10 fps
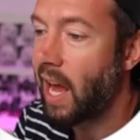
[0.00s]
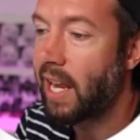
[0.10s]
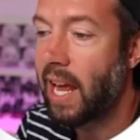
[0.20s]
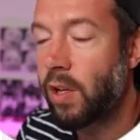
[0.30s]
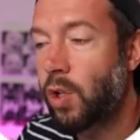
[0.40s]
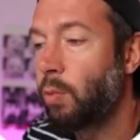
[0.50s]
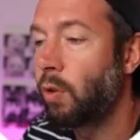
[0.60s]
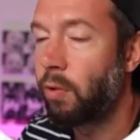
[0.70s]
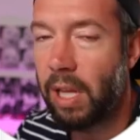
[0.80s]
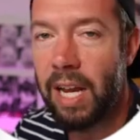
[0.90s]
And then as you
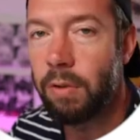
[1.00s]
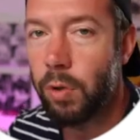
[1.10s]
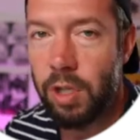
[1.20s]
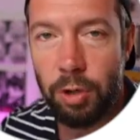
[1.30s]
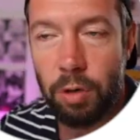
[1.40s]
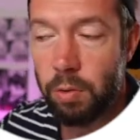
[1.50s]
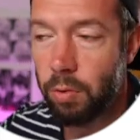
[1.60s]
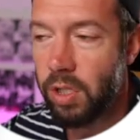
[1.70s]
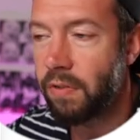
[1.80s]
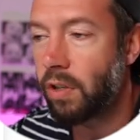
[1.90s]
move up the levels, it
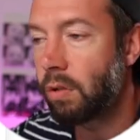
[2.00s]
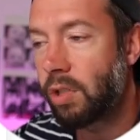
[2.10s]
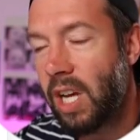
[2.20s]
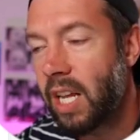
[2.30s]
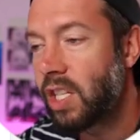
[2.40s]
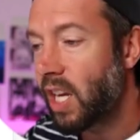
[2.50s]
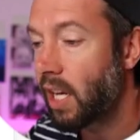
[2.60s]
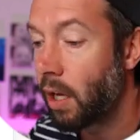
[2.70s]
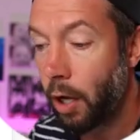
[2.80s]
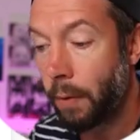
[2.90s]
becomes more difficult,
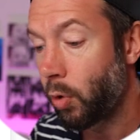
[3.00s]
challenging,